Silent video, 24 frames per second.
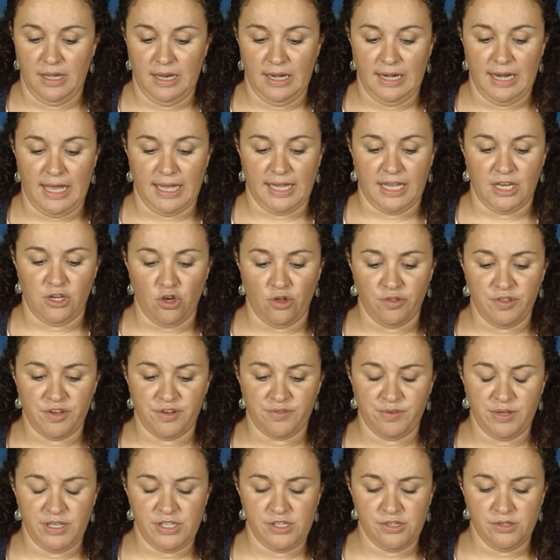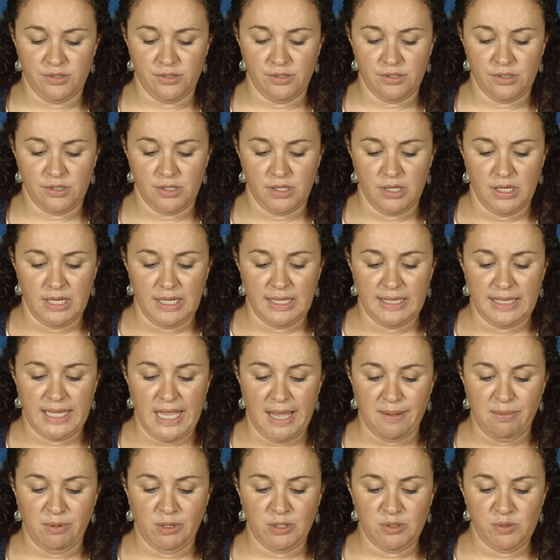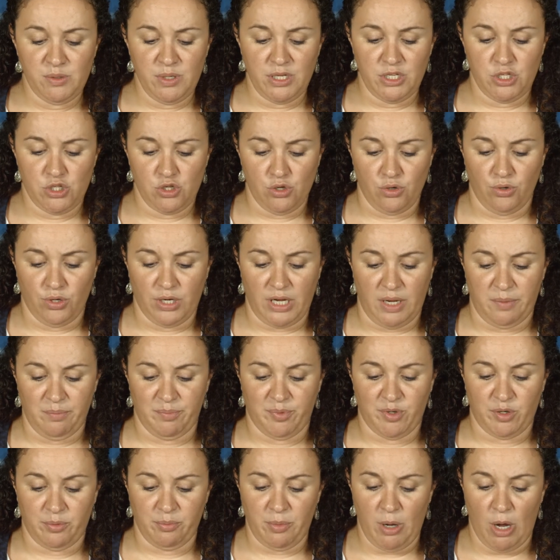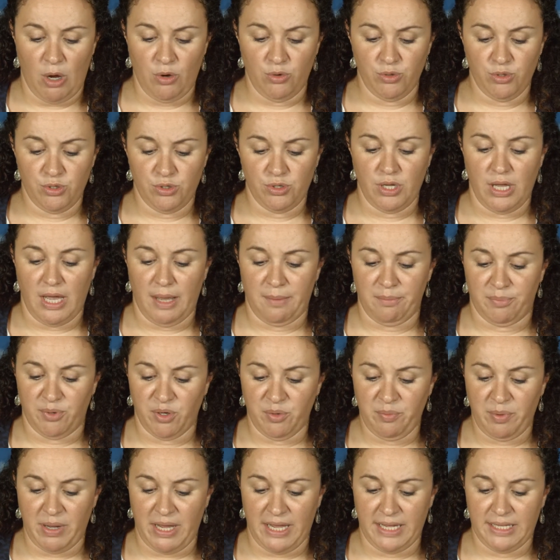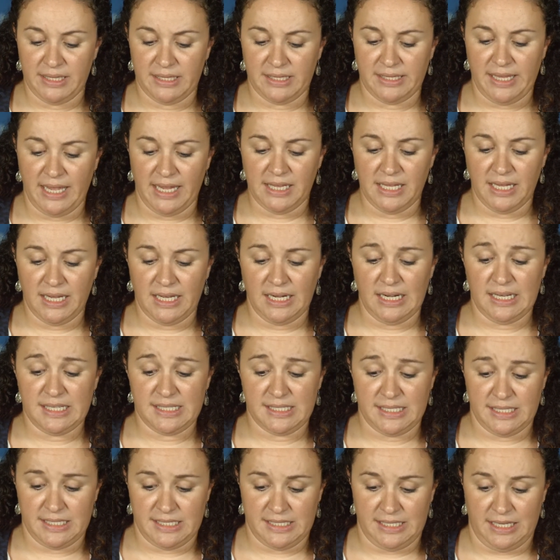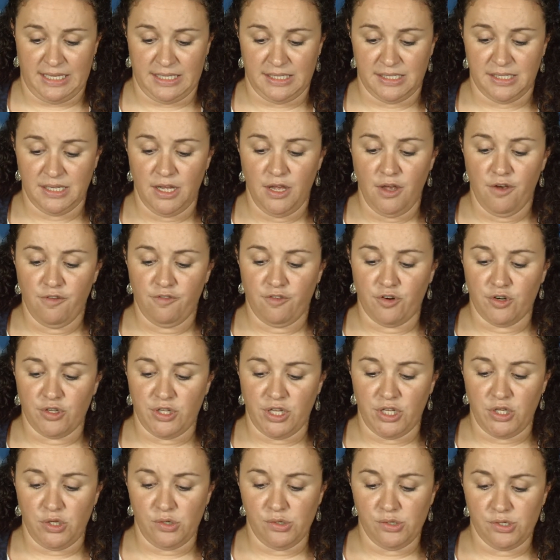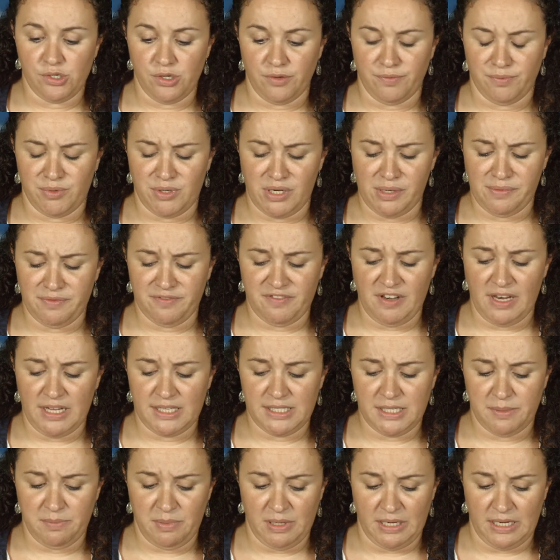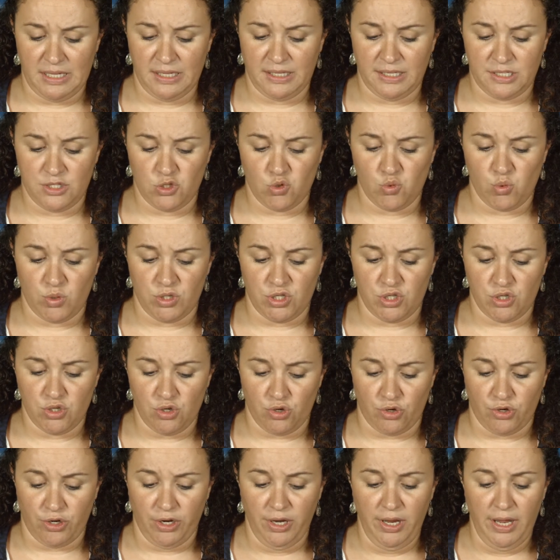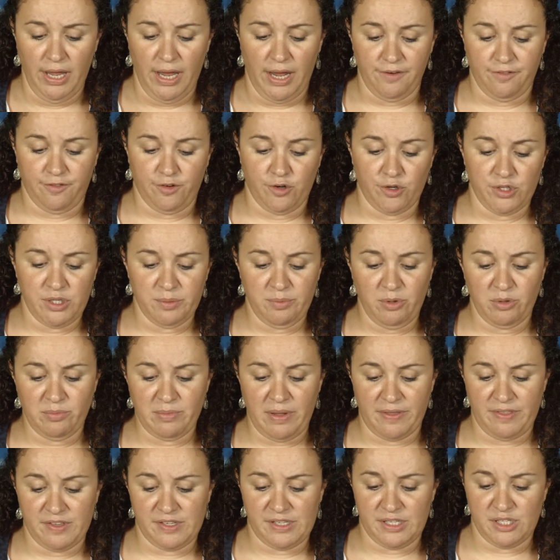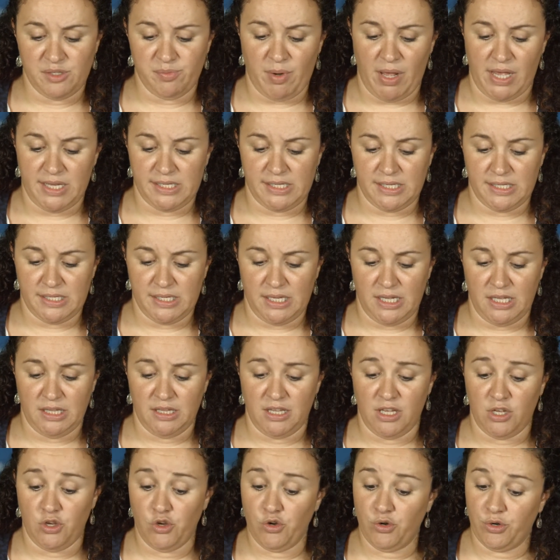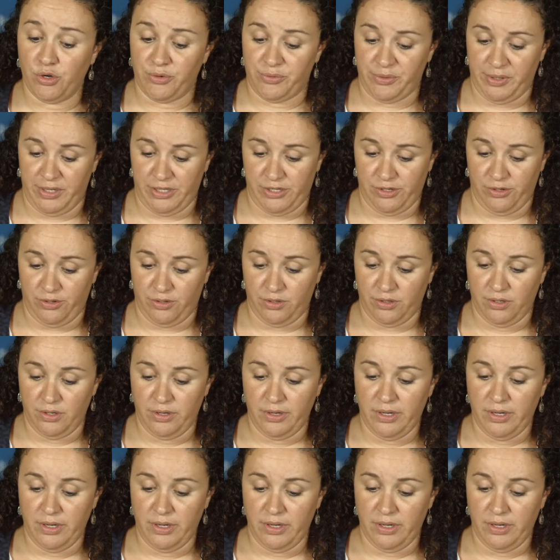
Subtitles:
Like in other regions, WHO can promote and provide technical assistance for the use of trade flexibilities to ensure affordable medicines prices in the Euro region.